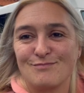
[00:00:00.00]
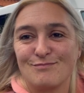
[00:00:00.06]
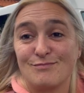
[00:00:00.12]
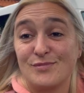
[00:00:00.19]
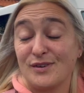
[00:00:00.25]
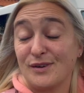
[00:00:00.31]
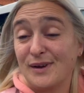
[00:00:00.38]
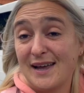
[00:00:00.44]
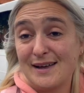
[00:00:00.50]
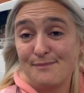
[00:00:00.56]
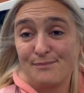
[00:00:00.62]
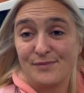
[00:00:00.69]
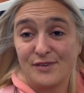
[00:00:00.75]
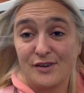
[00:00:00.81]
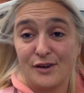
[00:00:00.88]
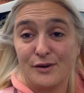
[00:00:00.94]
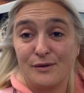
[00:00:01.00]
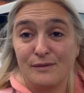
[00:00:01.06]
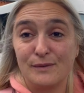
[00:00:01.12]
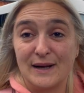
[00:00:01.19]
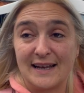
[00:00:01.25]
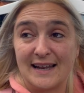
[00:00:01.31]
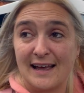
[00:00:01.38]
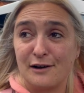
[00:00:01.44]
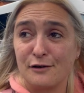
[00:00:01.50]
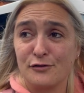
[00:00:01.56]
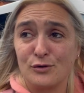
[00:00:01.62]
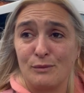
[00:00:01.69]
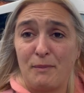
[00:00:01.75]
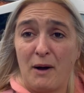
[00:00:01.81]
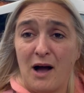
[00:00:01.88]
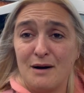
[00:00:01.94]
So yeah, so we're gonna head off to
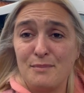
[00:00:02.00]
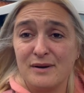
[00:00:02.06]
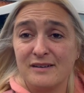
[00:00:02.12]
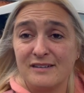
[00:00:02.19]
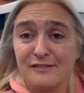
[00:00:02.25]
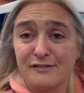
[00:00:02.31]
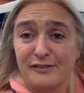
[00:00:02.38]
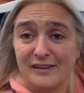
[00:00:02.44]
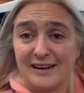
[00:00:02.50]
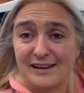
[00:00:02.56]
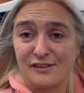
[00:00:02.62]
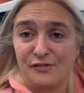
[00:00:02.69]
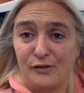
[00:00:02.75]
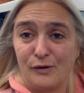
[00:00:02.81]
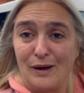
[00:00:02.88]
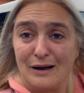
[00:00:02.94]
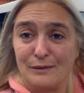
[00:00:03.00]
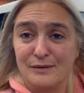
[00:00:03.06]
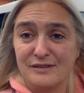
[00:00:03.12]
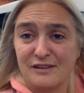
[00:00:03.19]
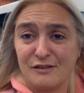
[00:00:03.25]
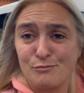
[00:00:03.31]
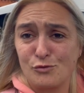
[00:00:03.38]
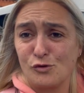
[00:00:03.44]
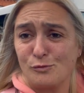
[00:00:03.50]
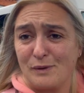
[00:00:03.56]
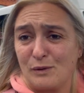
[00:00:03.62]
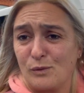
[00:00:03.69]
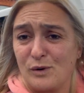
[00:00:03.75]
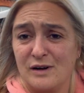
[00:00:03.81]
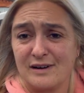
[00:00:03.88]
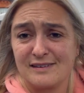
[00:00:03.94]
a pub for the next few hours. I've brought all my
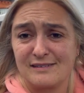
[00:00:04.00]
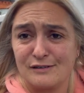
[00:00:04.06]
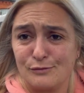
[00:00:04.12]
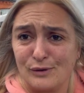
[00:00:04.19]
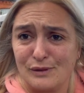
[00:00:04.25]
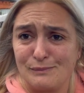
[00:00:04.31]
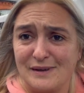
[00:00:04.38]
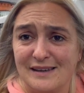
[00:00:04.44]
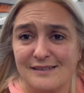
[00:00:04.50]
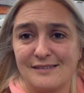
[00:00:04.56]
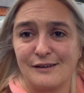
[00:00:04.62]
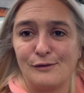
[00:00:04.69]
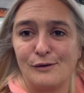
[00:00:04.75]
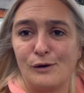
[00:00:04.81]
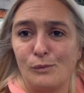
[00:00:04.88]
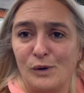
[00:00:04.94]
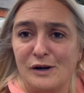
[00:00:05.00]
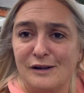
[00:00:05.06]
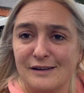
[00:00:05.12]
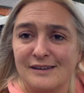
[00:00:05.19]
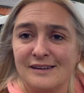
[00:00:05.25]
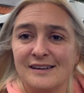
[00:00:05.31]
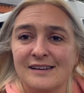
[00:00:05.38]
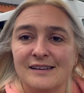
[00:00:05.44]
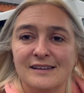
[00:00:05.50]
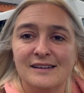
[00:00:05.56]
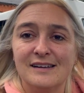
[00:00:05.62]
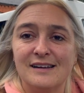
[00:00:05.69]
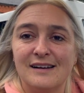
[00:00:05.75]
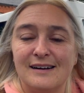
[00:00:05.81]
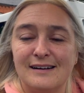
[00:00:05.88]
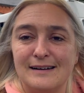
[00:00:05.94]
work stuff with me, so I'll work.
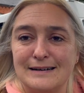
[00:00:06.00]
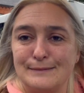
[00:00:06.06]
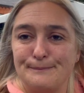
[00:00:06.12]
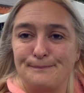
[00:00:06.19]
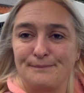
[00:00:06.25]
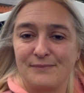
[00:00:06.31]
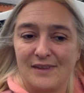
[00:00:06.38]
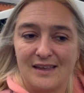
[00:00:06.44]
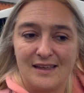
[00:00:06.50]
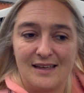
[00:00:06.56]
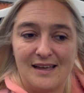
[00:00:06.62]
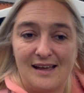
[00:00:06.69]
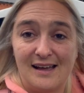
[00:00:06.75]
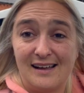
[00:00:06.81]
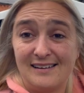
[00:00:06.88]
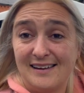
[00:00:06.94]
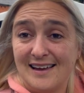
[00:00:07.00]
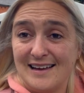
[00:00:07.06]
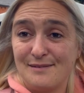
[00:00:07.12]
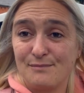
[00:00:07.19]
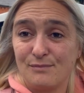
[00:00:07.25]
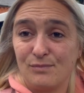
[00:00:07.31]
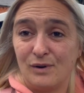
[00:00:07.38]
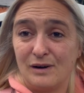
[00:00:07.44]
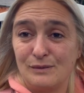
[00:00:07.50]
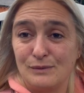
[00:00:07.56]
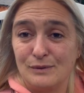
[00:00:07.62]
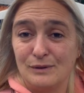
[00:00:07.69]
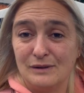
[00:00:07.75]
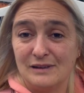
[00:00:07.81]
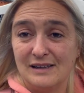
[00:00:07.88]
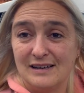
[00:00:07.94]
And yeah, I
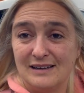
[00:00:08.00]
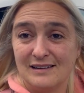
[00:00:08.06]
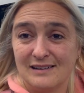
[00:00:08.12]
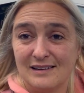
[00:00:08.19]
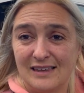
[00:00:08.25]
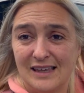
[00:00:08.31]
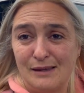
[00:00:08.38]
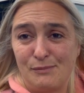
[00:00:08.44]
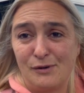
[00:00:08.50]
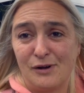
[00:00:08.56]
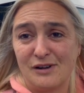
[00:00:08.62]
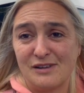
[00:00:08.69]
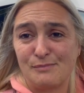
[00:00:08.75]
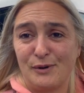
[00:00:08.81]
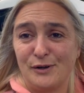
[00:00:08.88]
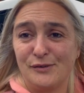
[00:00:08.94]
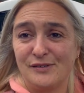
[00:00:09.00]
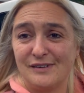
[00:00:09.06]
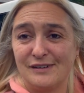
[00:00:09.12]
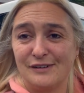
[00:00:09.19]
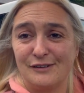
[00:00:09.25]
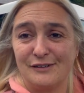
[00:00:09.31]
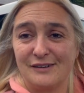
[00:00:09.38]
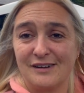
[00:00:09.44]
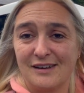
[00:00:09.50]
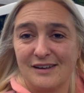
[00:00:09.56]
will keep you guys posted on